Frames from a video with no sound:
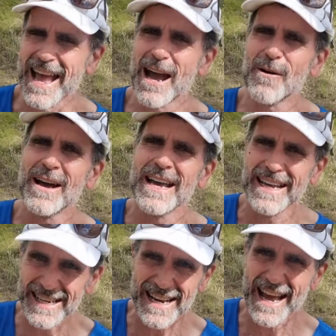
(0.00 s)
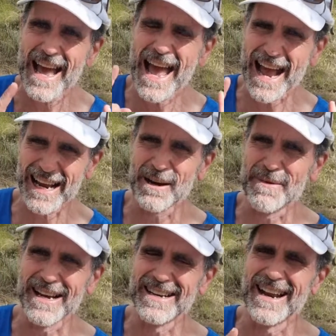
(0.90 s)
yeah, how heat
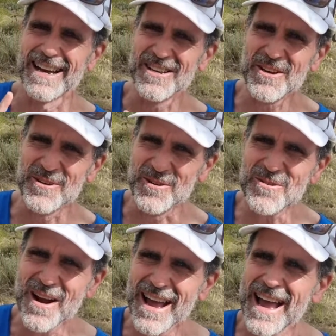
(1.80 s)
acclimated are you?